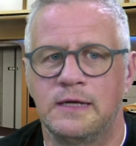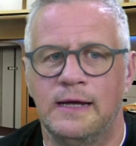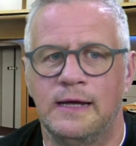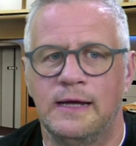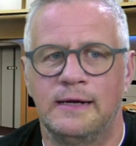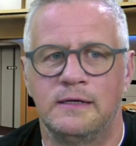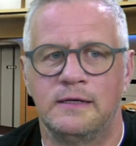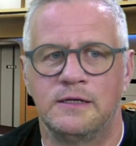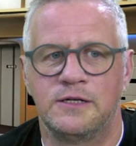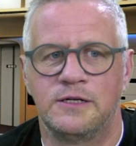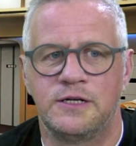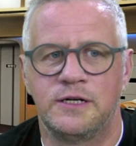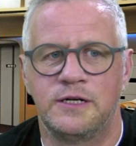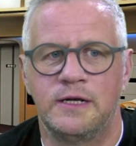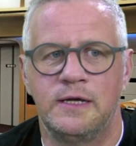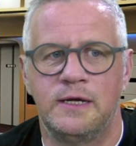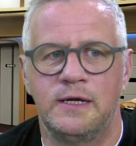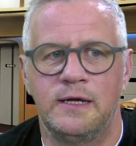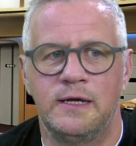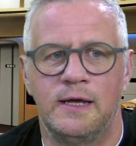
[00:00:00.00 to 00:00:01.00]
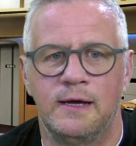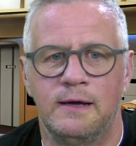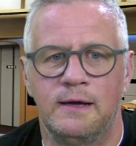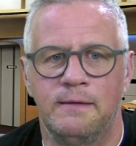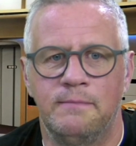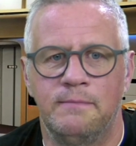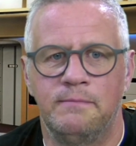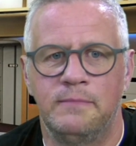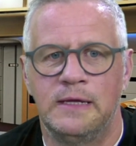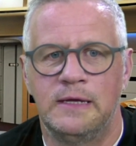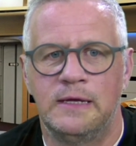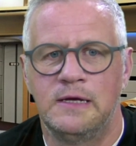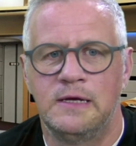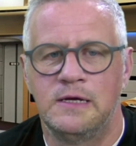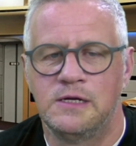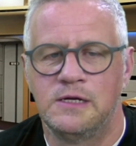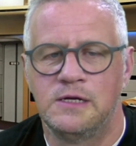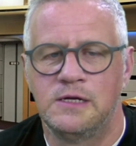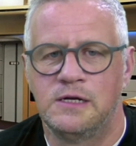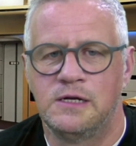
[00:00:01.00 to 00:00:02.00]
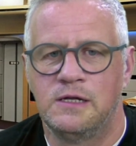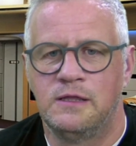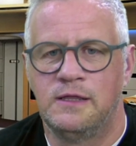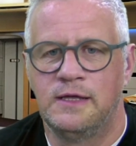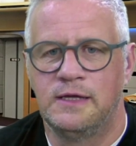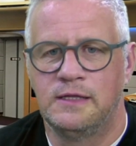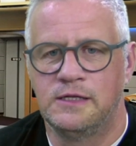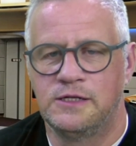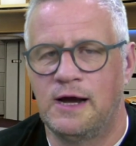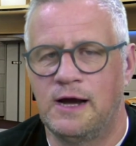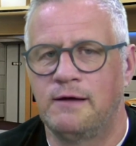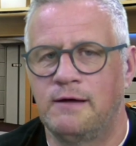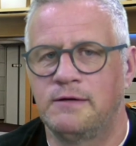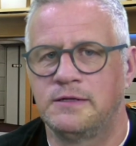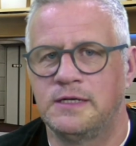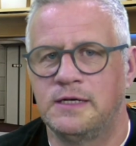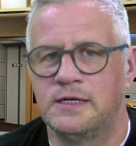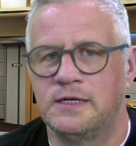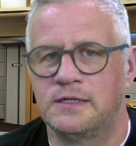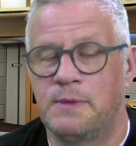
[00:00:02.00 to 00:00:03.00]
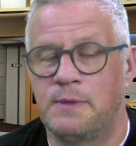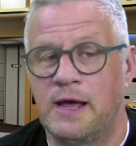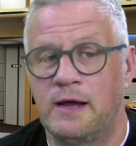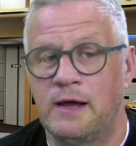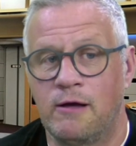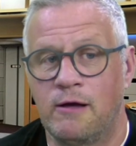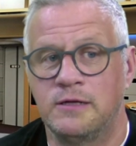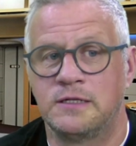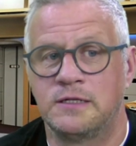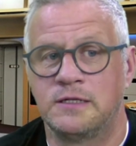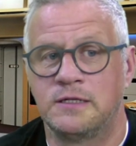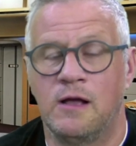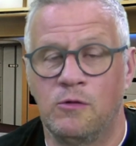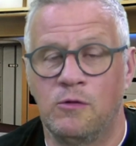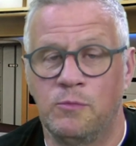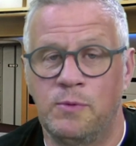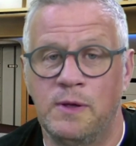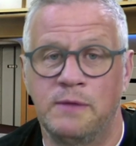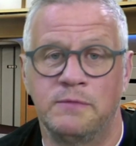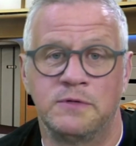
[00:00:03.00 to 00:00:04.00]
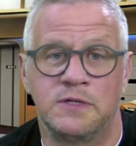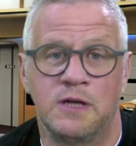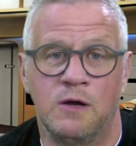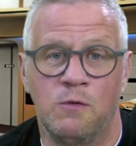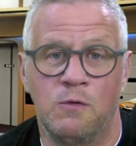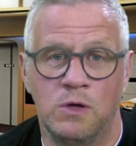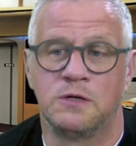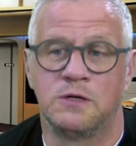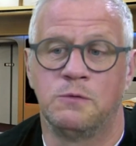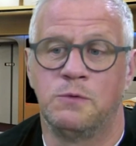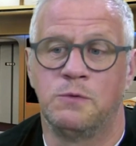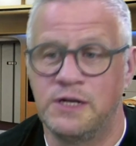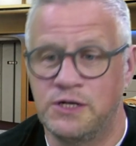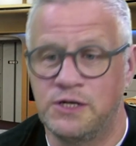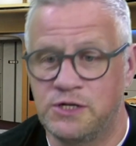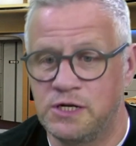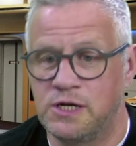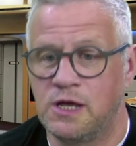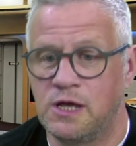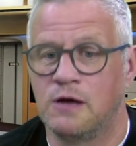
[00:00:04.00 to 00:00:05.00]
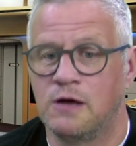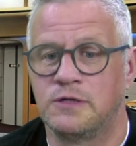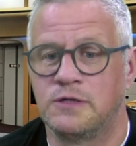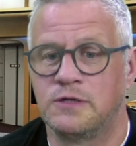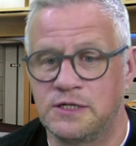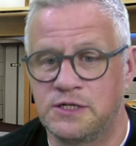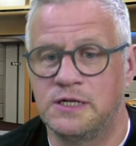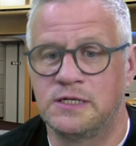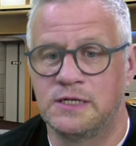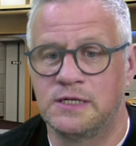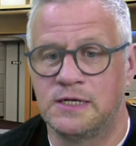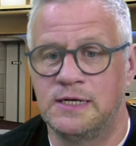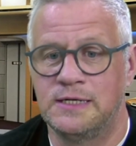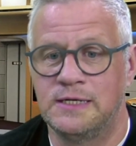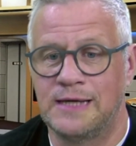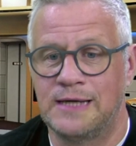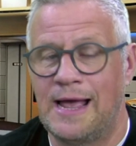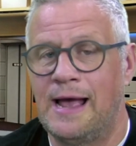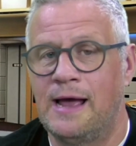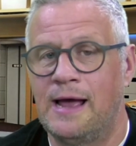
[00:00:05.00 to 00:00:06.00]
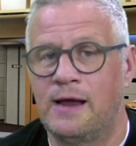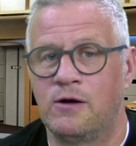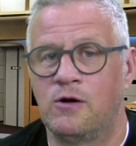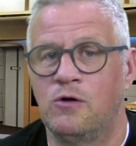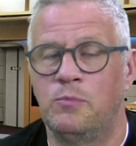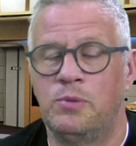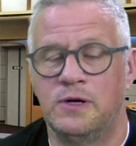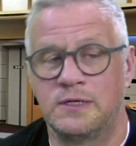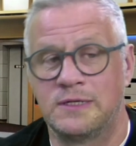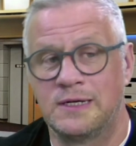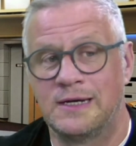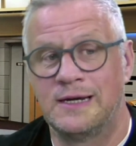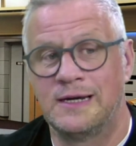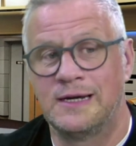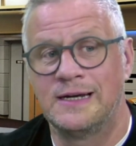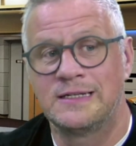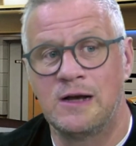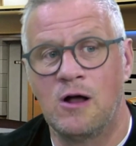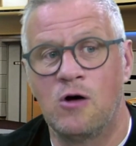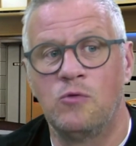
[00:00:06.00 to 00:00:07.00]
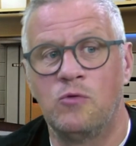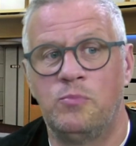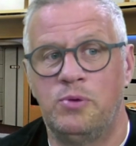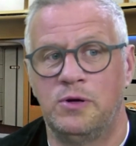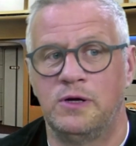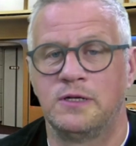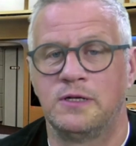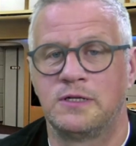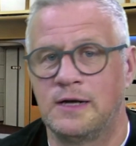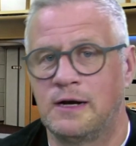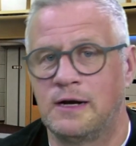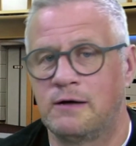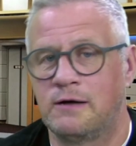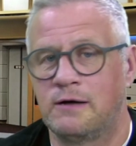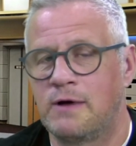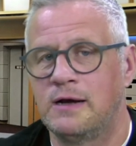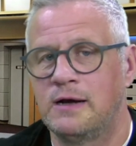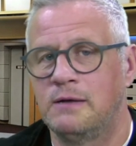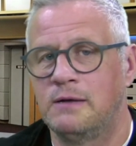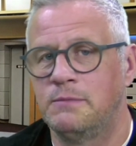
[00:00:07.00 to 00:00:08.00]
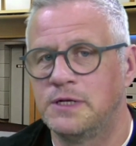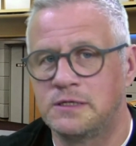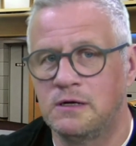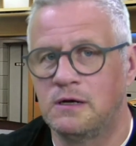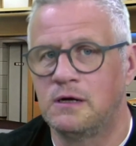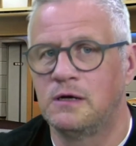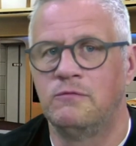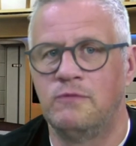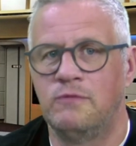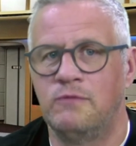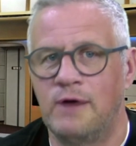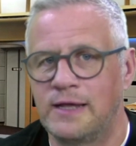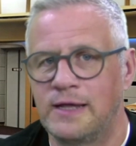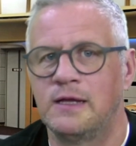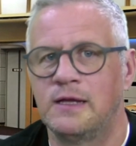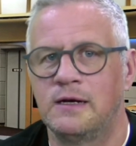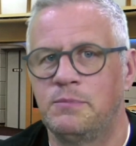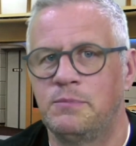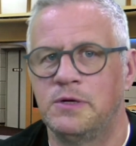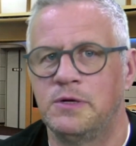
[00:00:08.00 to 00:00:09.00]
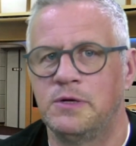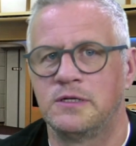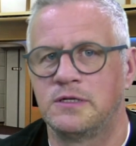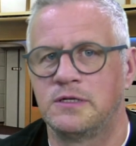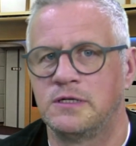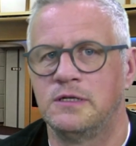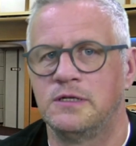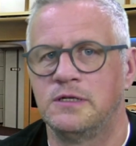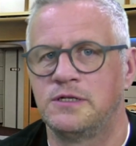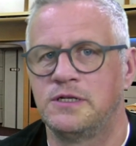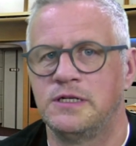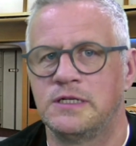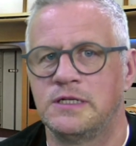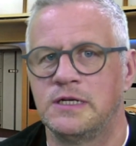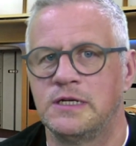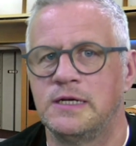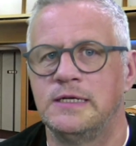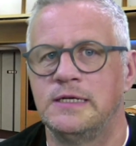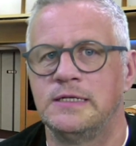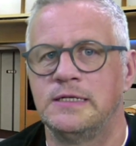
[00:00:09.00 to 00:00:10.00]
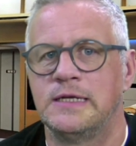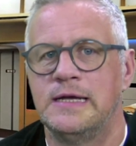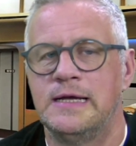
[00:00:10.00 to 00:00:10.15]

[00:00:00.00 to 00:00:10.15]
and she, the charity is about going and see old people. So once a week she goes and she sees an old person. And it's an old person at random. It's not a regular person that she sees,